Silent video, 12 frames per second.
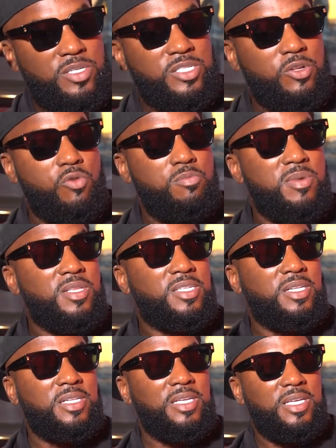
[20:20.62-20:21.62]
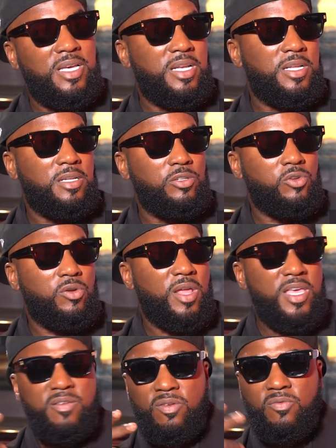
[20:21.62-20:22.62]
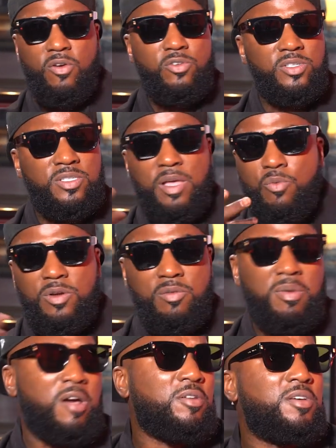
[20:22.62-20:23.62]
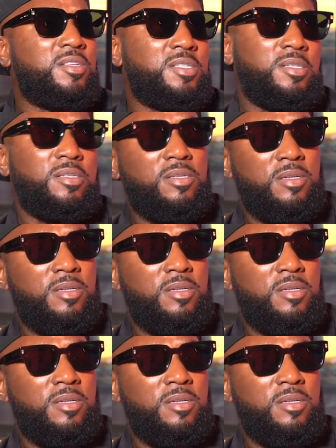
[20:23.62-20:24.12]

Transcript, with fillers: just don't mentally get it. You know, mm -hmm. like mm-hmm. even Verzuz, that wasn't about us.